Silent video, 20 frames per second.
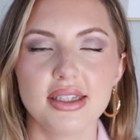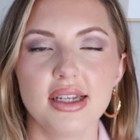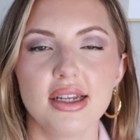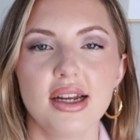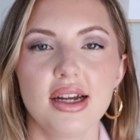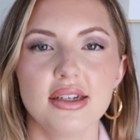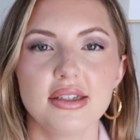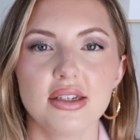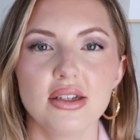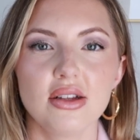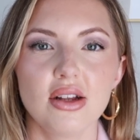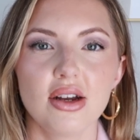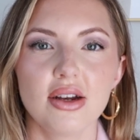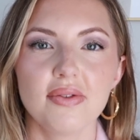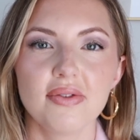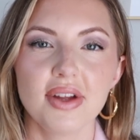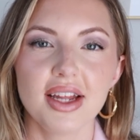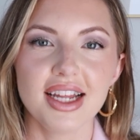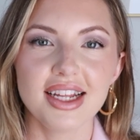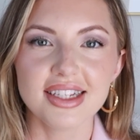It has a lot of
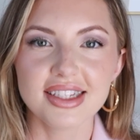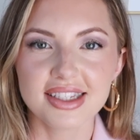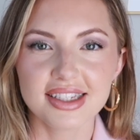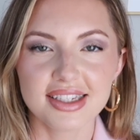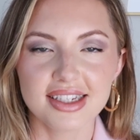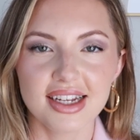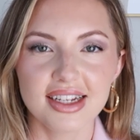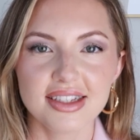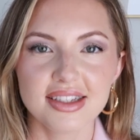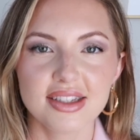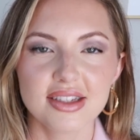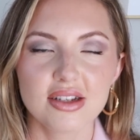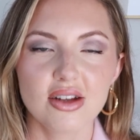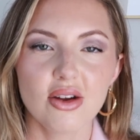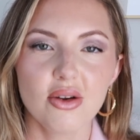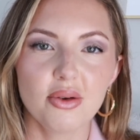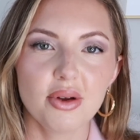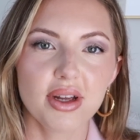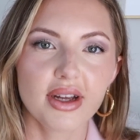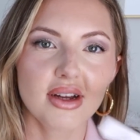incense
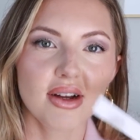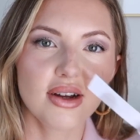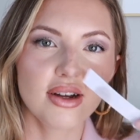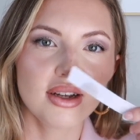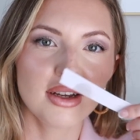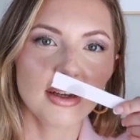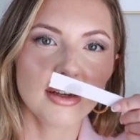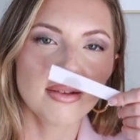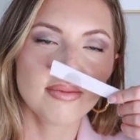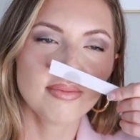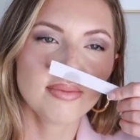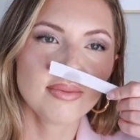going on